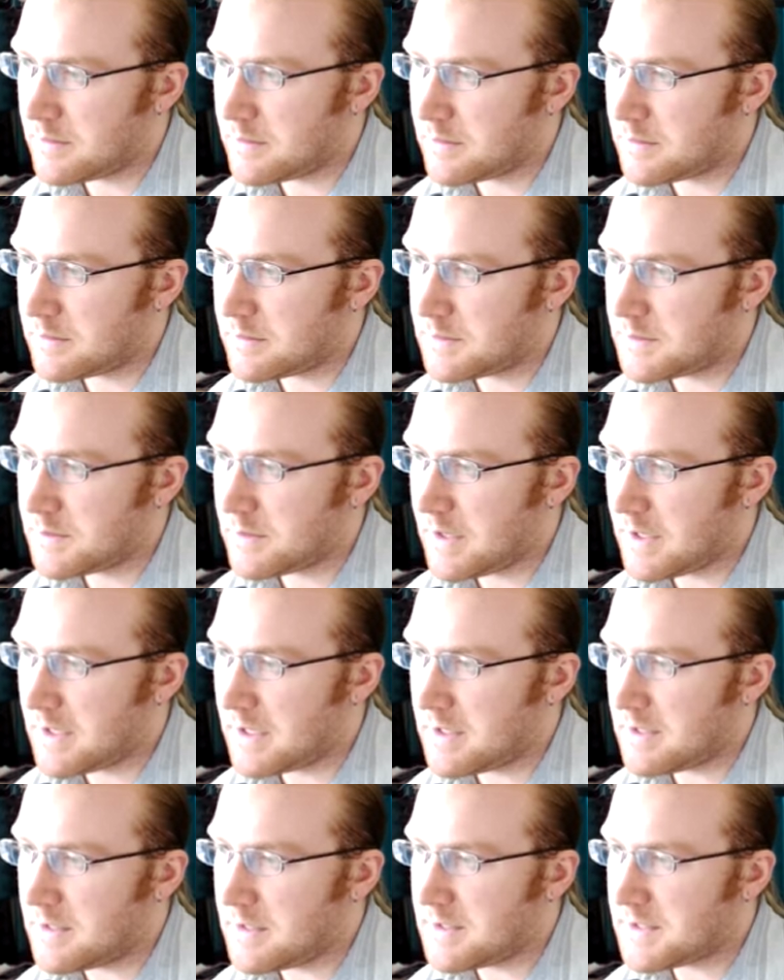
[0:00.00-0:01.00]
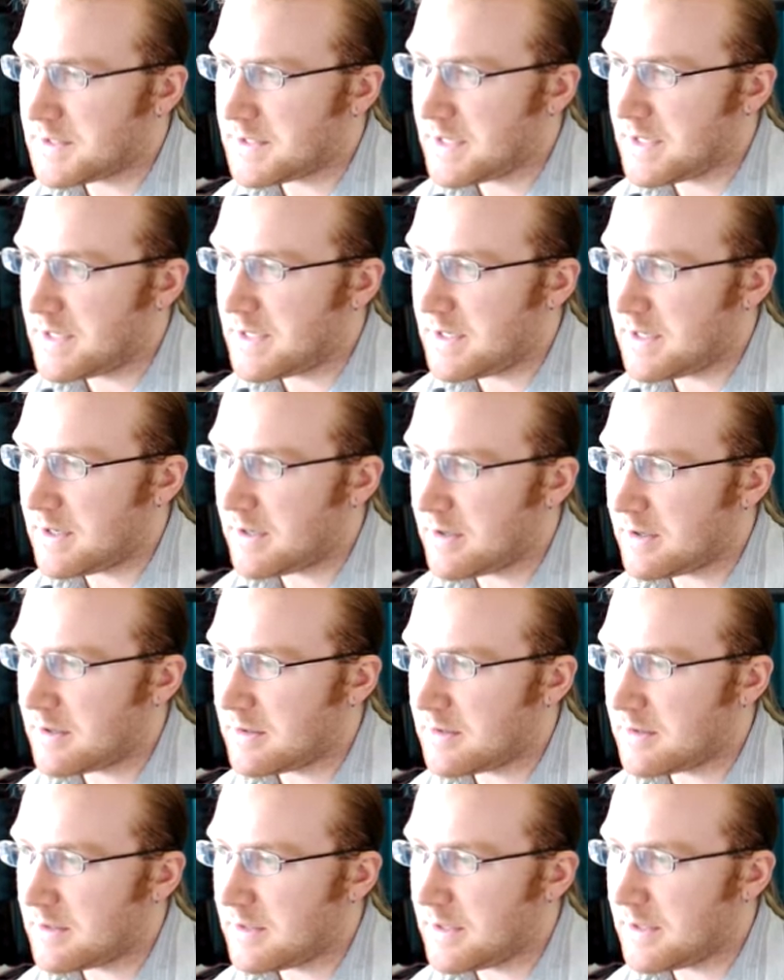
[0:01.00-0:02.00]
So I can descend
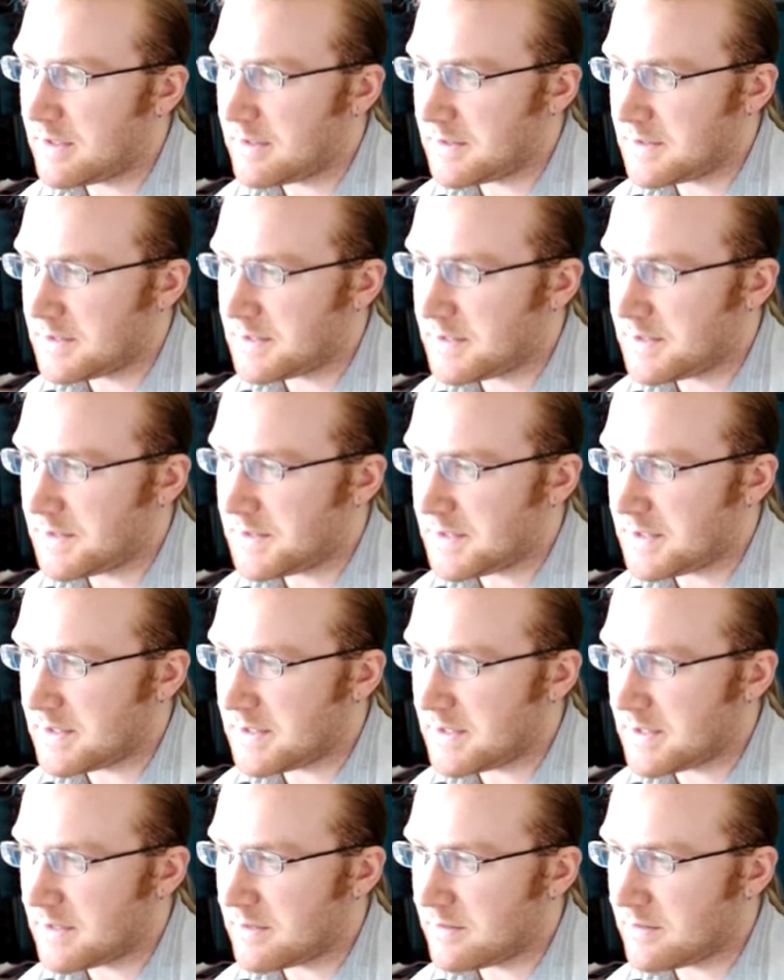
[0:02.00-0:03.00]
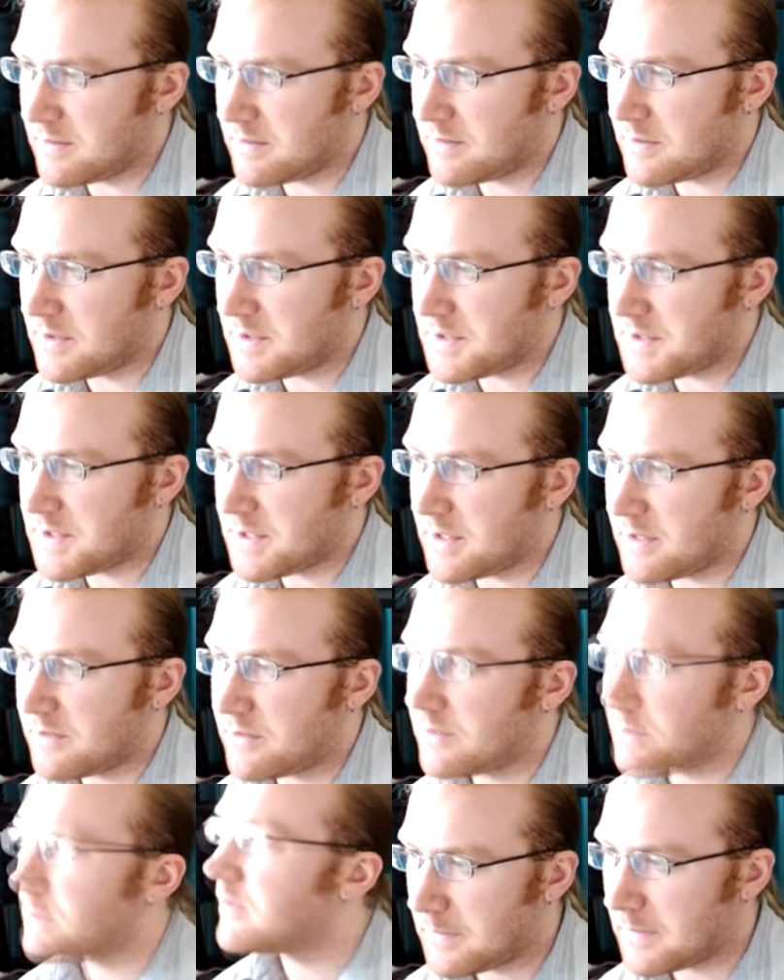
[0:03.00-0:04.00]
here, and it's still Sente for this stuff.
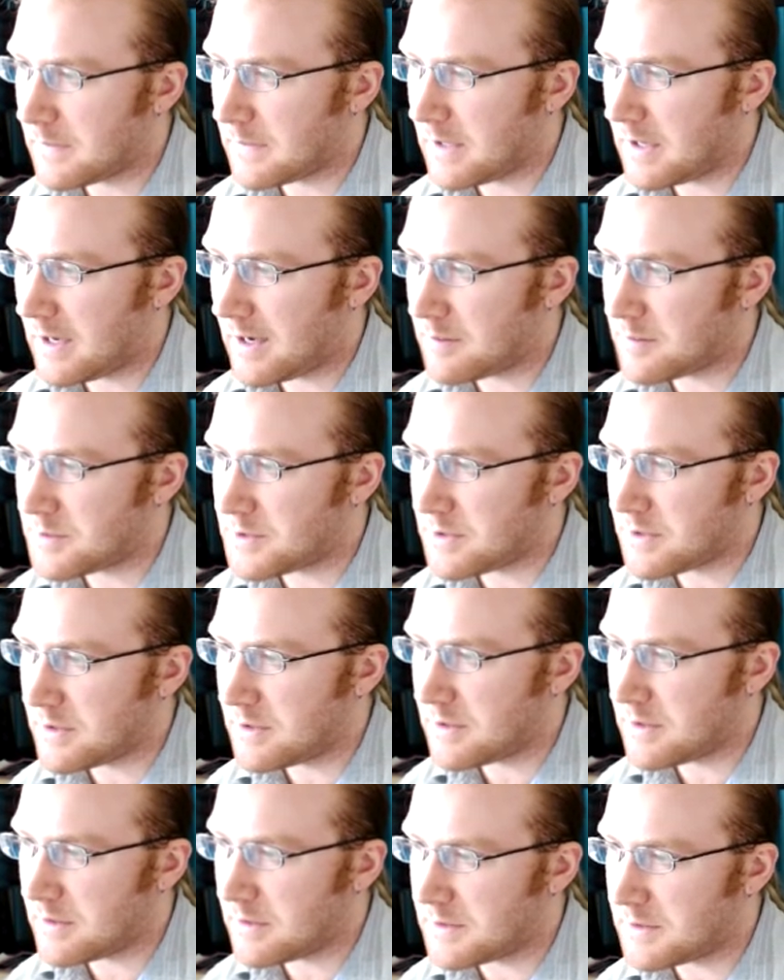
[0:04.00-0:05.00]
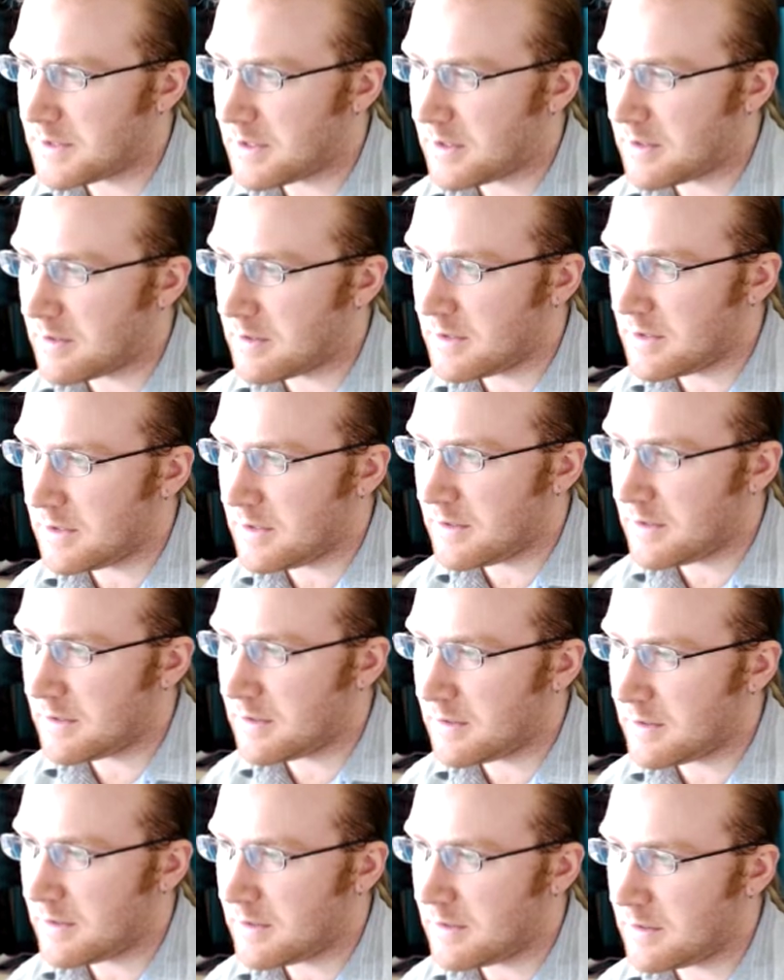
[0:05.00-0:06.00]
Capture, Atari.
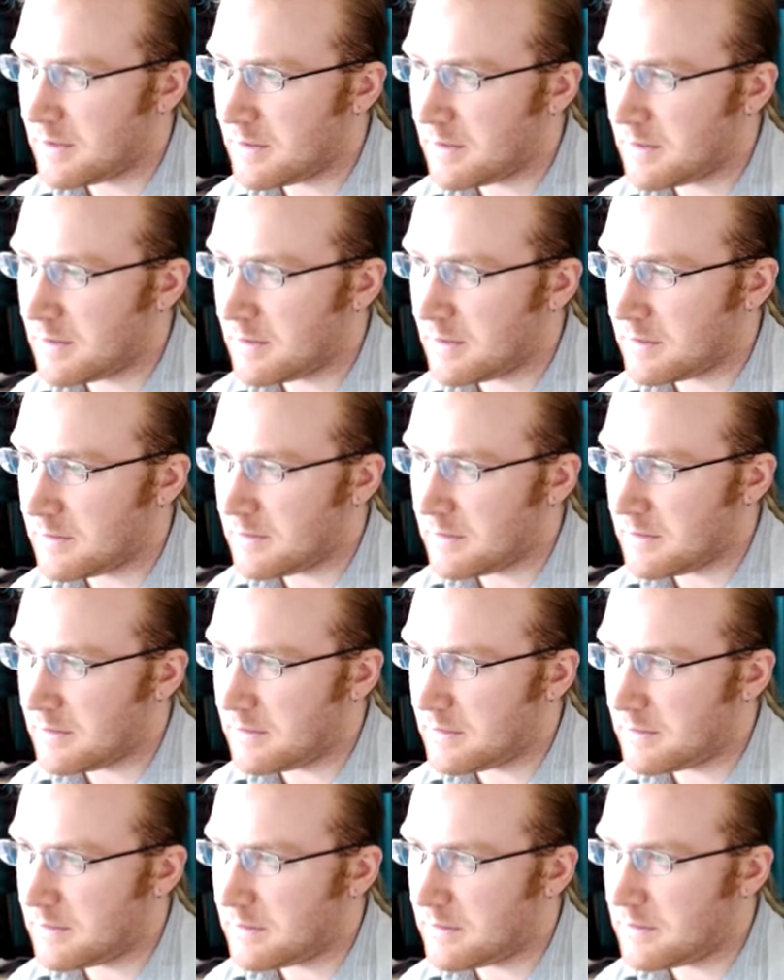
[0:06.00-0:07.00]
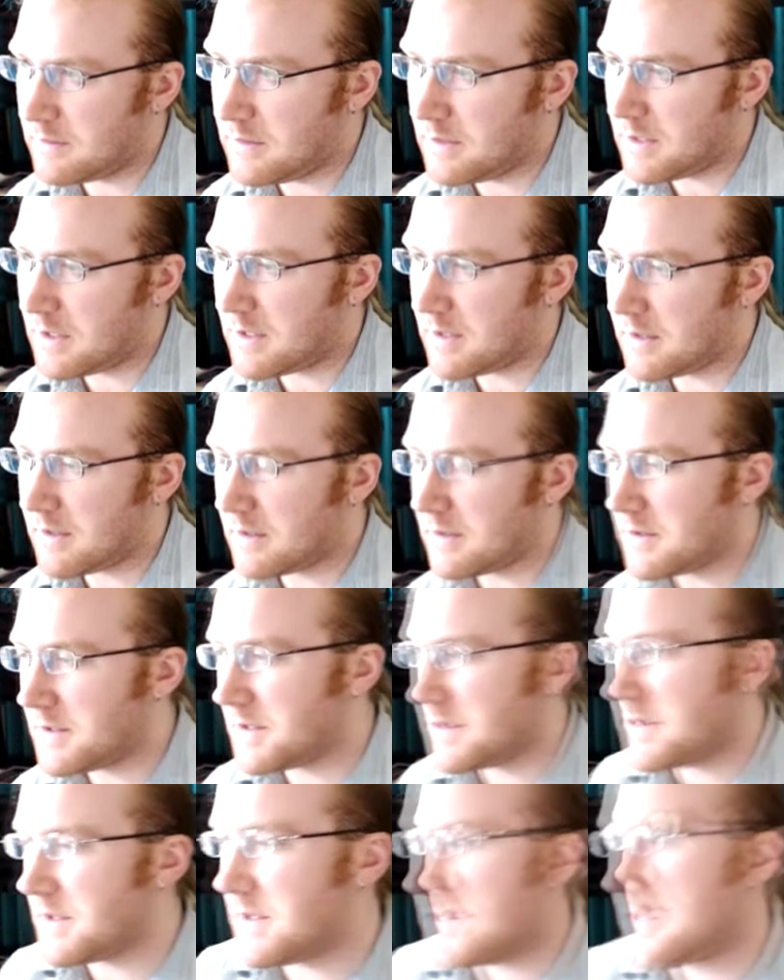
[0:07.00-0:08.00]
Yeah, I think I'll just
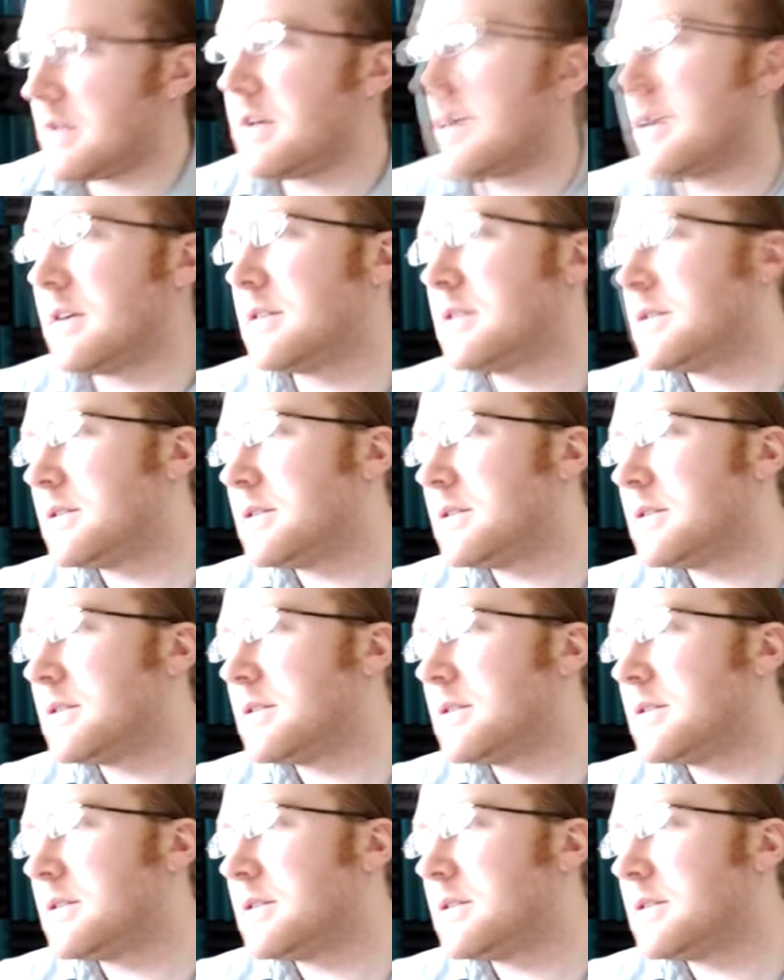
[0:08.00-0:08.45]
descend here.